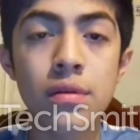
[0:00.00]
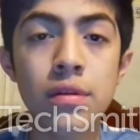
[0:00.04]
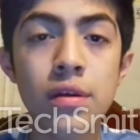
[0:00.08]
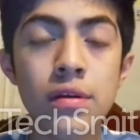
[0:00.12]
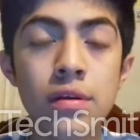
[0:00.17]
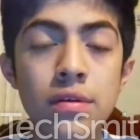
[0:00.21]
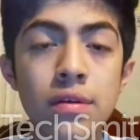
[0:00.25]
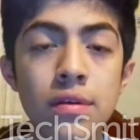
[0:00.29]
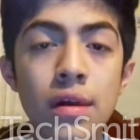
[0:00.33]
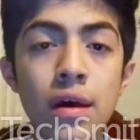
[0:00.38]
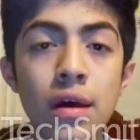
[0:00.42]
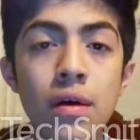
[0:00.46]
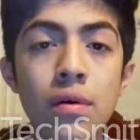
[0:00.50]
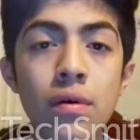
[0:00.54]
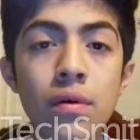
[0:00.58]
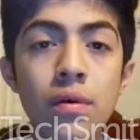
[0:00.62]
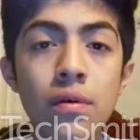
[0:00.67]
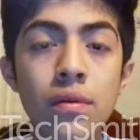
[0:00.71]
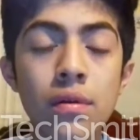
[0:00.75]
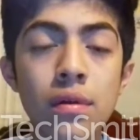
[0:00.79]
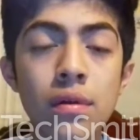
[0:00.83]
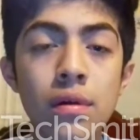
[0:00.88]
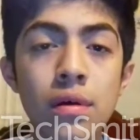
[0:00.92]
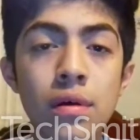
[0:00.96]
The
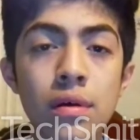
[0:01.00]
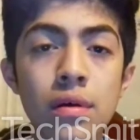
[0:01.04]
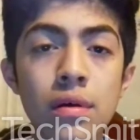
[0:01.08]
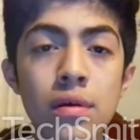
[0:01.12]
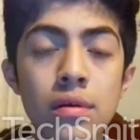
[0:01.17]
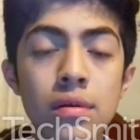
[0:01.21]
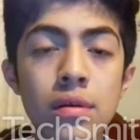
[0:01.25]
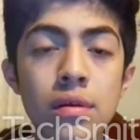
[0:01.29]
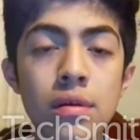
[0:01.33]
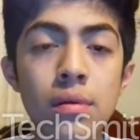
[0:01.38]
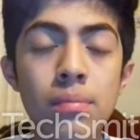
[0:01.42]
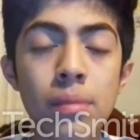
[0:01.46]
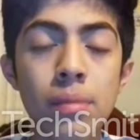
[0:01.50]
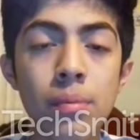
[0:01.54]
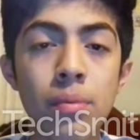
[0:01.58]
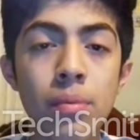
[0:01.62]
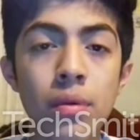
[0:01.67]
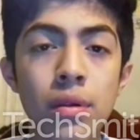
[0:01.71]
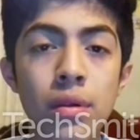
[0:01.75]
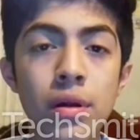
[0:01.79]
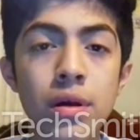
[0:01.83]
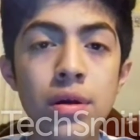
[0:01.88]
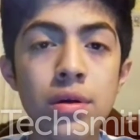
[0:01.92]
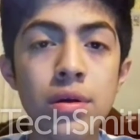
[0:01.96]
second is the
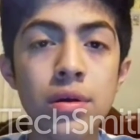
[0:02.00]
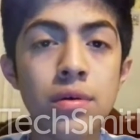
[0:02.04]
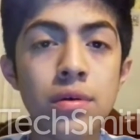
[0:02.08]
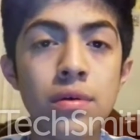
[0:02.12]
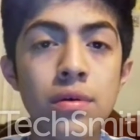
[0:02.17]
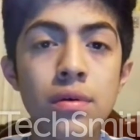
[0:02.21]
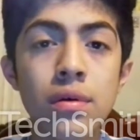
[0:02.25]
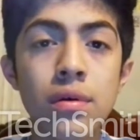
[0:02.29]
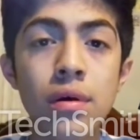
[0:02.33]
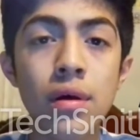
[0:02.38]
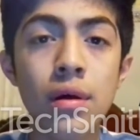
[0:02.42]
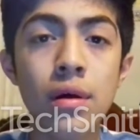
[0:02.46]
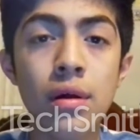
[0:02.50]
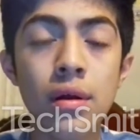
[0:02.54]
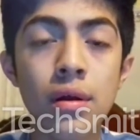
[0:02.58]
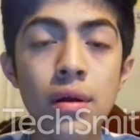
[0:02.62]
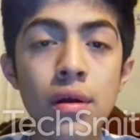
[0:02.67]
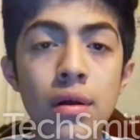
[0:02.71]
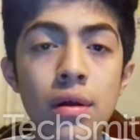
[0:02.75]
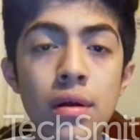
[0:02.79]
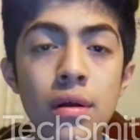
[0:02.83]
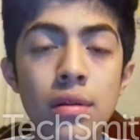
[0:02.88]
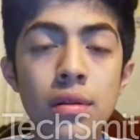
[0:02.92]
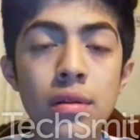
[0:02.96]
population,
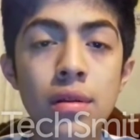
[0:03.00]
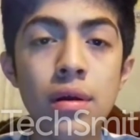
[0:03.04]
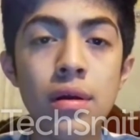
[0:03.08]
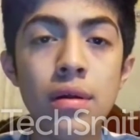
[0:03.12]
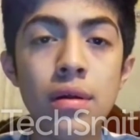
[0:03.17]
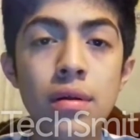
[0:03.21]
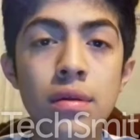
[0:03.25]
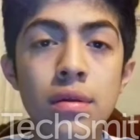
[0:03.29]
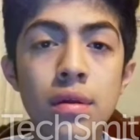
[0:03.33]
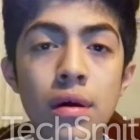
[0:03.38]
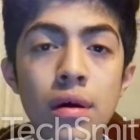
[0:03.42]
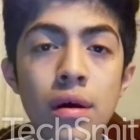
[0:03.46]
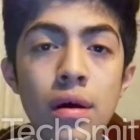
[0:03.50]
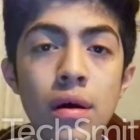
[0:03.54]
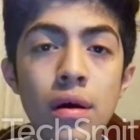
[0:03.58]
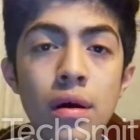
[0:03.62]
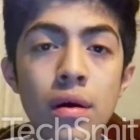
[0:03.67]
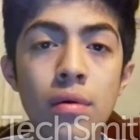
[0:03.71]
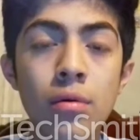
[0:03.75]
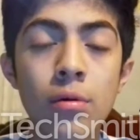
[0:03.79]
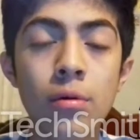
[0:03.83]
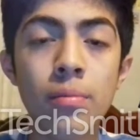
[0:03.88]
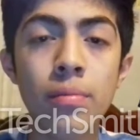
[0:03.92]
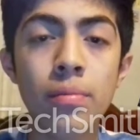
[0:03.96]
that is
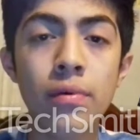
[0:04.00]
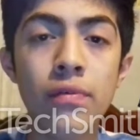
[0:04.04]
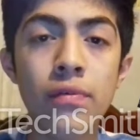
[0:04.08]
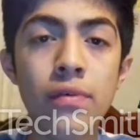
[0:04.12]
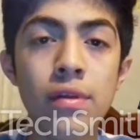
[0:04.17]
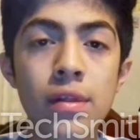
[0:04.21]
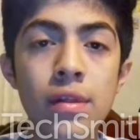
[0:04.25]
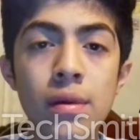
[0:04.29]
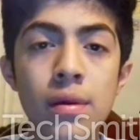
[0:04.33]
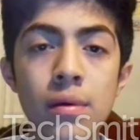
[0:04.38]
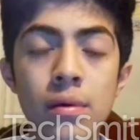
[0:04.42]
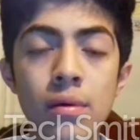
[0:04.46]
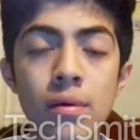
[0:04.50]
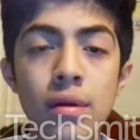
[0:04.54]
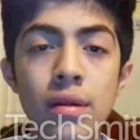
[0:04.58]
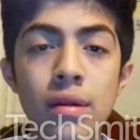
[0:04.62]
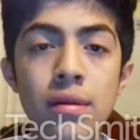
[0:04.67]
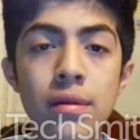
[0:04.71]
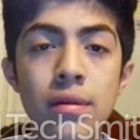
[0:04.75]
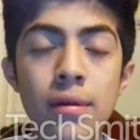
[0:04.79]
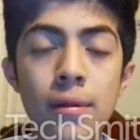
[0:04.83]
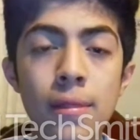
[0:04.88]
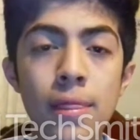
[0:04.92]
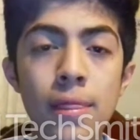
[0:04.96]
a group of
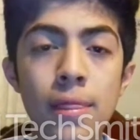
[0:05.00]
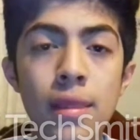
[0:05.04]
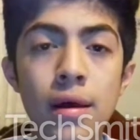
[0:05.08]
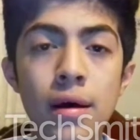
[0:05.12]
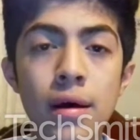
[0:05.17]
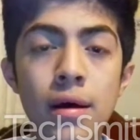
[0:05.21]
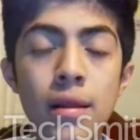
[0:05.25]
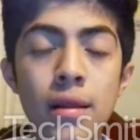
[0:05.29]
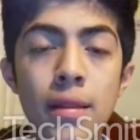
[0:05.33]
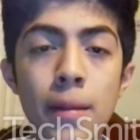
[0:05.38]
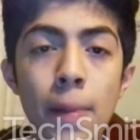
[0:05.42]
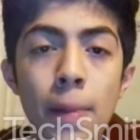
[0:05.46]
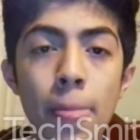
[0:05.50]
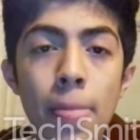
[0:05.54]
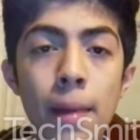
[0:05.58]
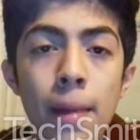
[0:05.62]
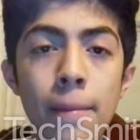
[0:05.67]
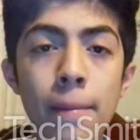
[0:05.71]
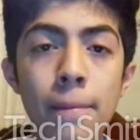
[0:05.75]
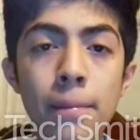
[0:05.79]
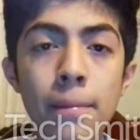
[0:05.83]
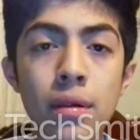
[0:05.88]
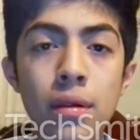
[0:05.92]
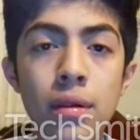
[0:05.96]
individuals that
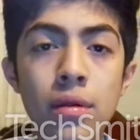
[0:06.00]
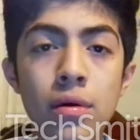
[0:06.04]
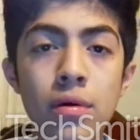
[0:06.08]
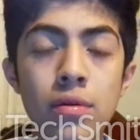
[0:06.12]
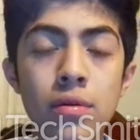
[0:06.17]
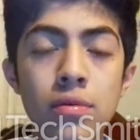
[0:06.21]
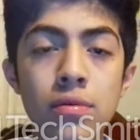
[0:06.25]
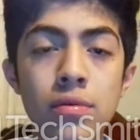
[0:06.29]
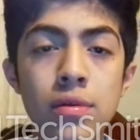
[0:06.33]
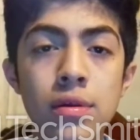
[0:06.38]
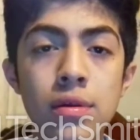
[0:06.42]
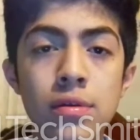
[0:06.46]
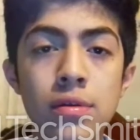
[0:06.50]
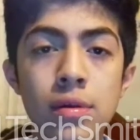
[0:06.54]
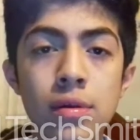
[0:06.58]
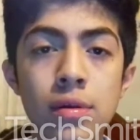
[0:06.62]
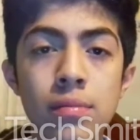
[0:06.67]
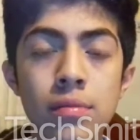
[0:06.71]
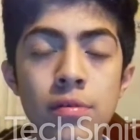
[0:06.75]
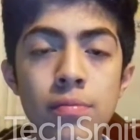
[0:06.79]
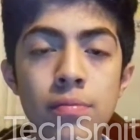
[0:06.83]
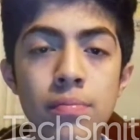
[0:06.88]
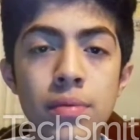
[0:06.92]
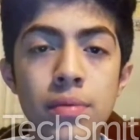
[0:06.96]
belong to the
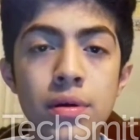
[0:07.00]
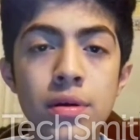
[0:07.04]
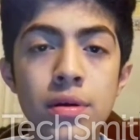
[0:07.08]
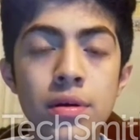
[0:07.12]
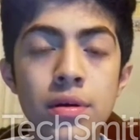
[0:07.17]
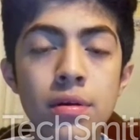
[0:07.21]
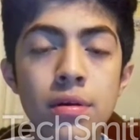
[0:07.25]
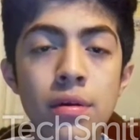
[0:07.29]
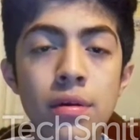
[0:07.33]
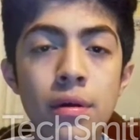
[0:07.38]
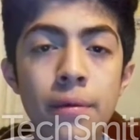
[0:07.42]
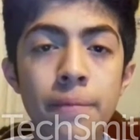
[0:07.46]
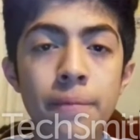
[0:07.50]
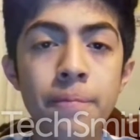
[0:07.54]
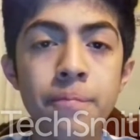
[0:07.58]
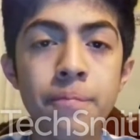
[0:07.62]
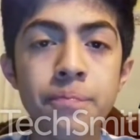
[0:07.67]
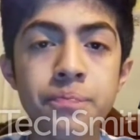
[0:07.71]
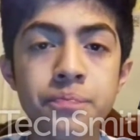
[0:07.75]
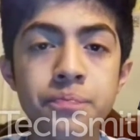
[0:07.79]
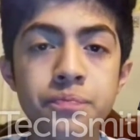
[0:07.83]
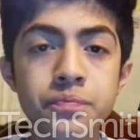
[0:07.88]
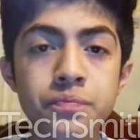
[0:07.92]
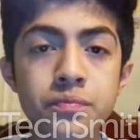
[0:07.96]
same species
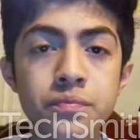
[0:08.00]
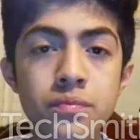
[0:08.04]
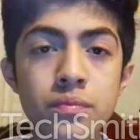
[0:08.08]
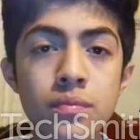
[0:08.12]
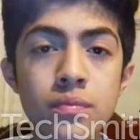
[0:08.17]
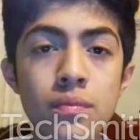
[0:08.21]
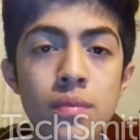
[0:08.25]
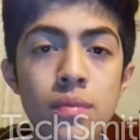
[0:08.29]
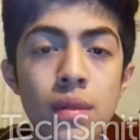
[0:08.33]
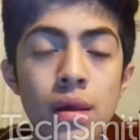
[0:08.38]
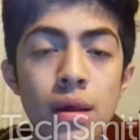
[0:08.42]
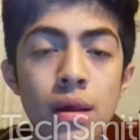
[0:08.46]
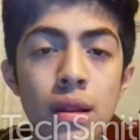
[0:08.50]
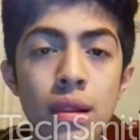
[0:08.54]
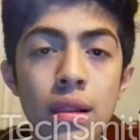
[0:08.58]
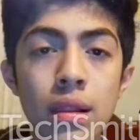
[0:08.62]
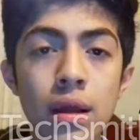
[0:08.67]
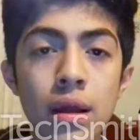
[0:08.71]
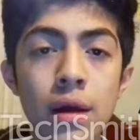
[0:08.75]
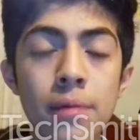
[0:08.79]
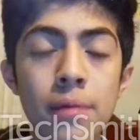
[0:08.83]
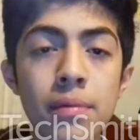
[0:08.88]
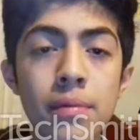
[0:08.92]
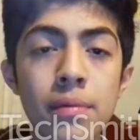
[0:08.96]

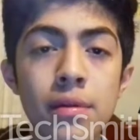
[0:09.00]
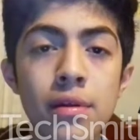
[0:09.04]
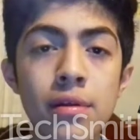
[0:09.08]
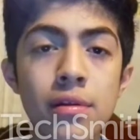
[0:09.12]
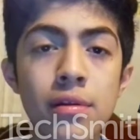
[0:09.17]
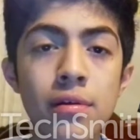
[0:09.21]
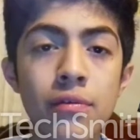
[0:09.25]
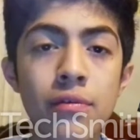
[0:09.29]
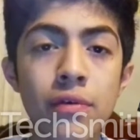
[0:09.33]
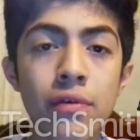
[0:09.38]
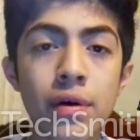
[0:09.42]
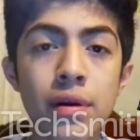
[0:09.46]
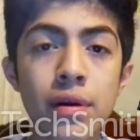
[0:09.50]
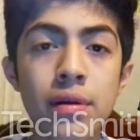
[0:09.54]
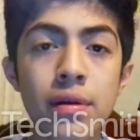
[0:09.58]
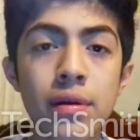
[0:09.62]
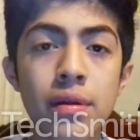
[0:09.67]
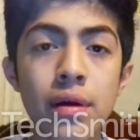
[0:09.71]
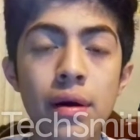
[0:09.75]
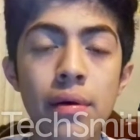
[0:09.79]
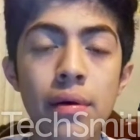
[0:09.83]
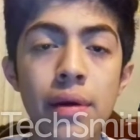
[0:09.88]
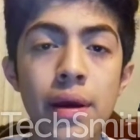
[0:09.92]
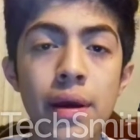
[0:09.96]
and live in a
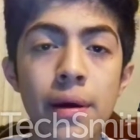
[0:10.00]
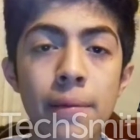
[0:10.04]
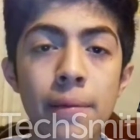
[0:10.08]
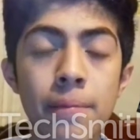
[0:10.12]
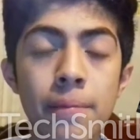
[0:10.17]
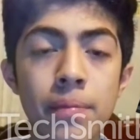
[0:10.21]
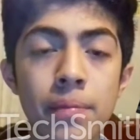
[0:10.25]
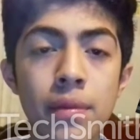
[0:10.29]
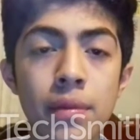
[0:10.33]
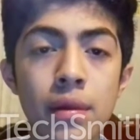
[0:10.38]
defined area.